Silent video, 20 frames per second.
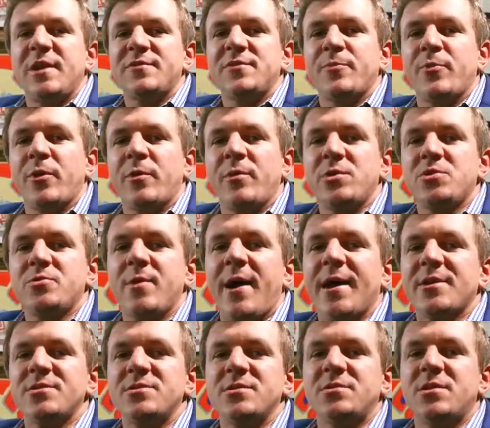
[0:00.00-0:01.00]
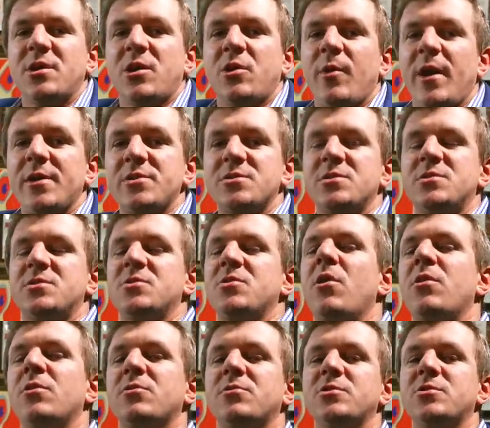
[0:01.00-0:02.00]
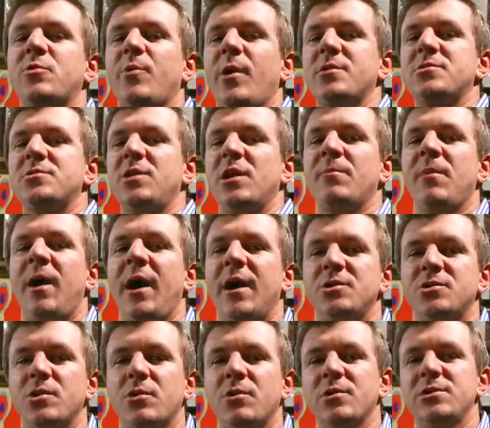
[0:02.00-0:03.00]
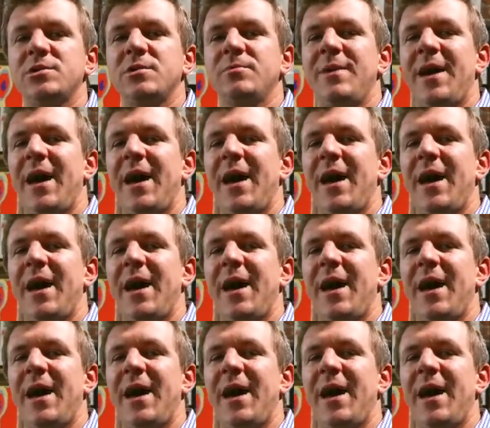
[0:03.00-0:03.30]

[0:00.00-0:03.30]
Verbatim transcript: have to print retractions and corrections in articles questioning my journalism